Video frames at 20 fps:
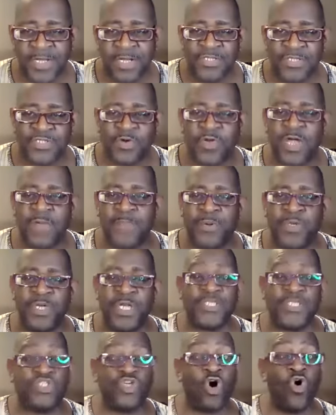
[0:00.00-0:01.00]
So they put their
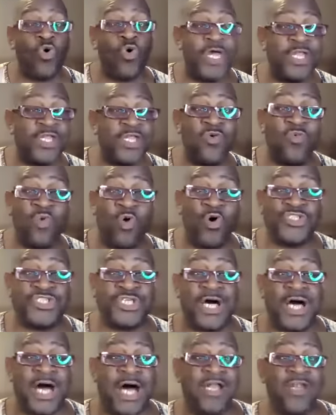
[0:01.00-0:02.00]
toe in the water
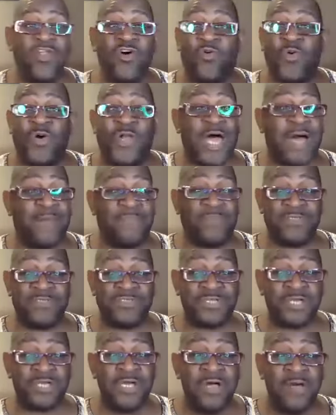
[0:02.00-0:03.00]
and look what
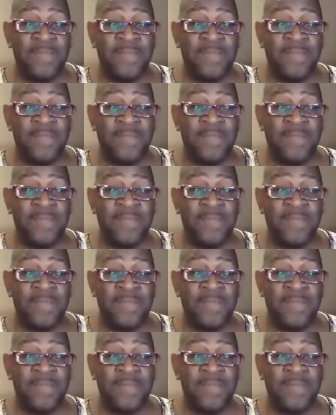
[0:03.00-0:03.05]
happens.